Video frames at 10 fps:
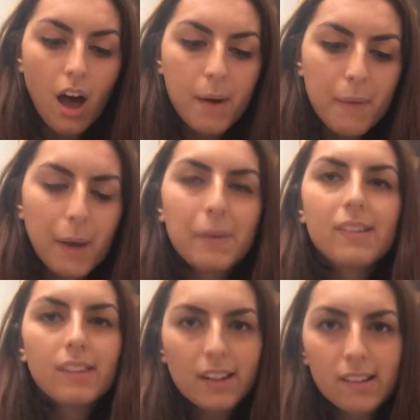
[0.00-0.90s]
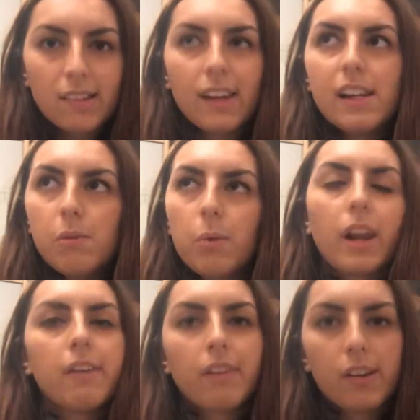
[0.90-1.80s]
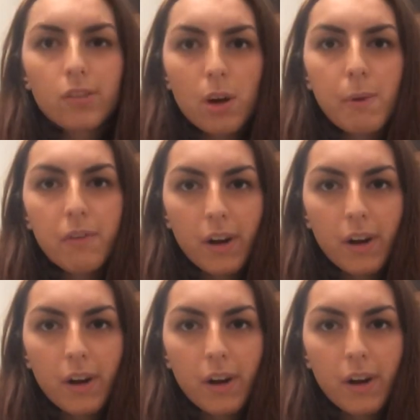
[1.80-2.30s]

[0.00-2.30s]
I was 16 when I first got my